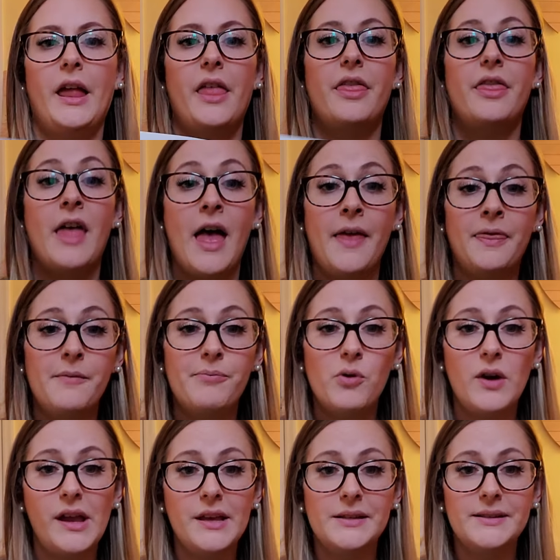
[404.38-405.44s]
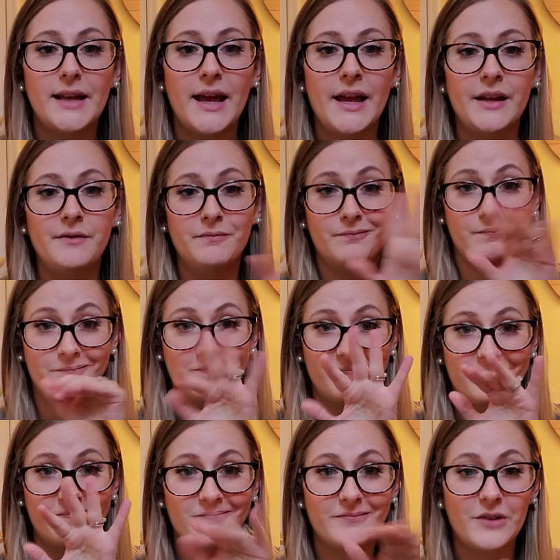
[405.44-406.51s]
Then the boy said
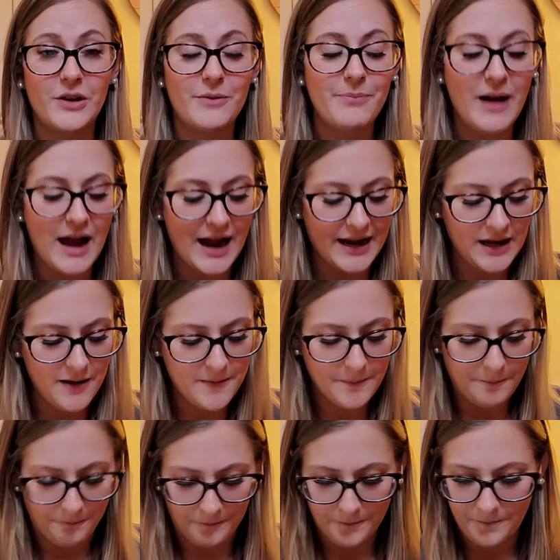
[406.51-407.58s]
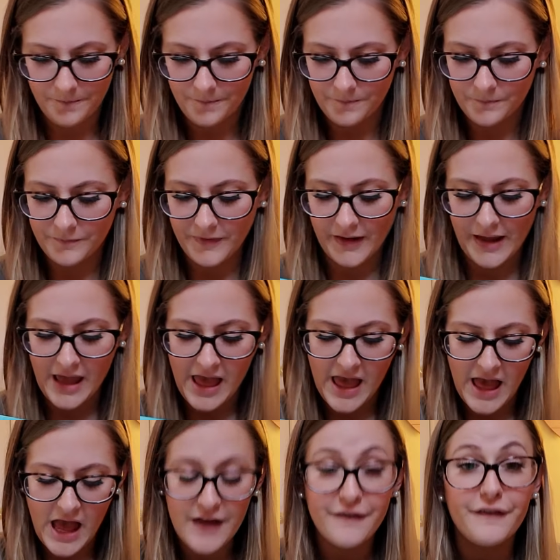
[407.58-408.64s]
goodbye
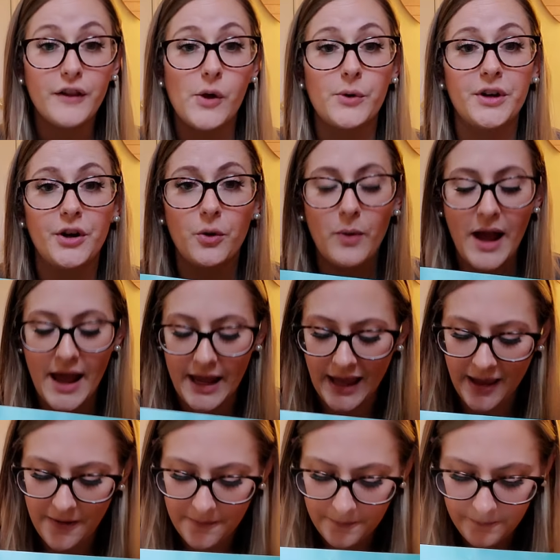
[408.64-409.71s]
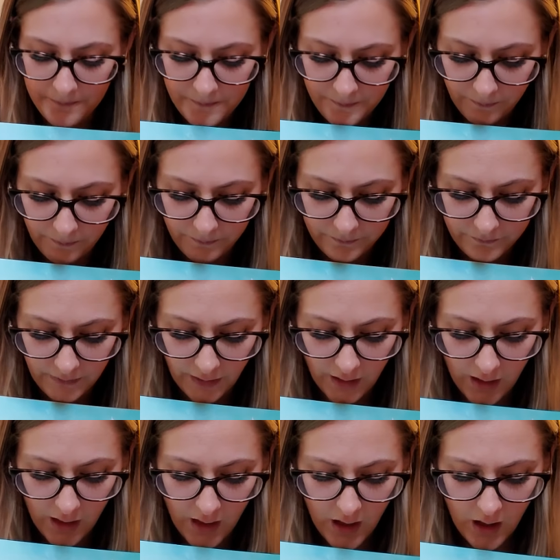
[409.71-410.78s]
and floated away.
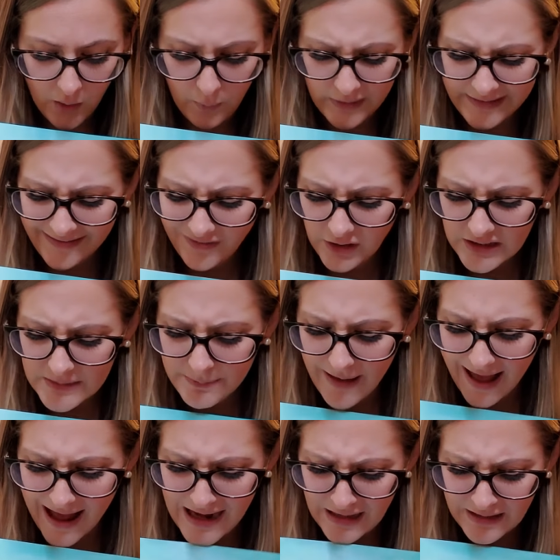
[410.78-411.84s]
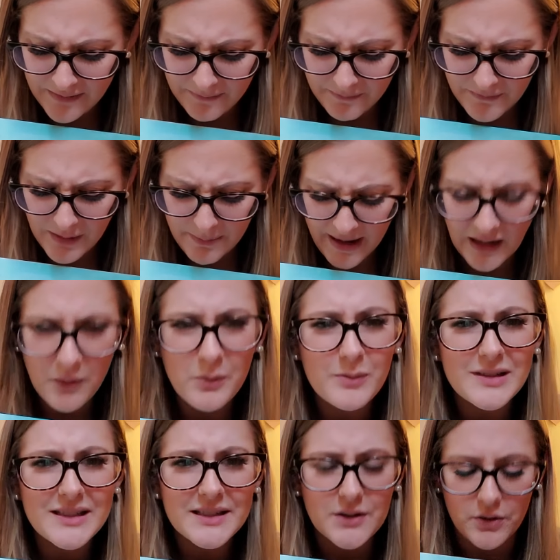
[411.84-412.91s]
When he looked back, the penguin
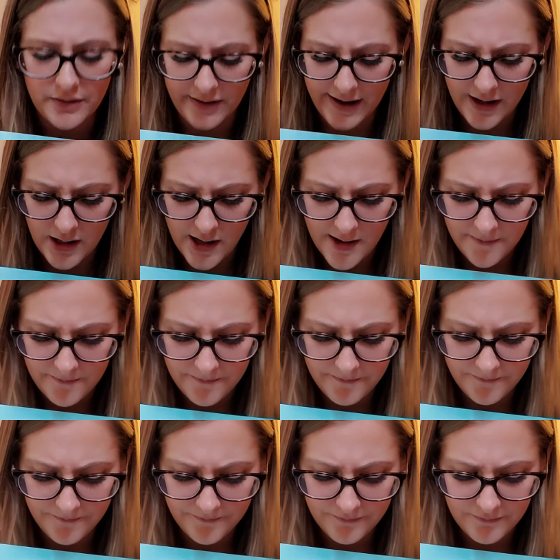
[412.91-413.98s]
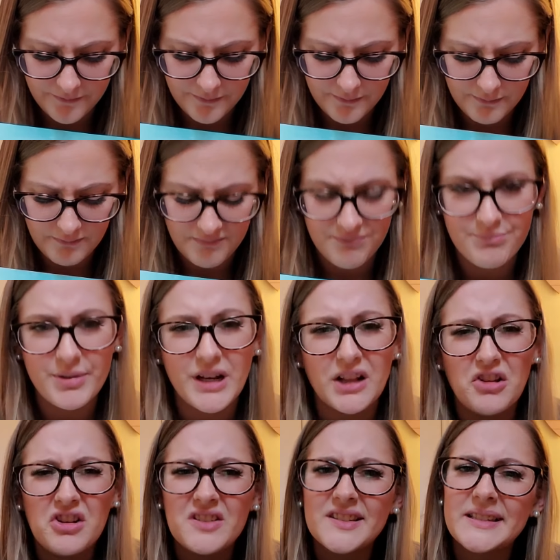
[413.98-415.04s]
was still there, but it
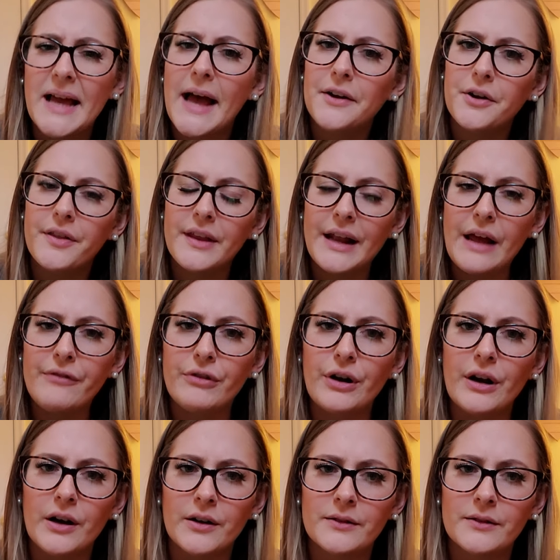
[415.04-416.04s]
looked sadder than ever.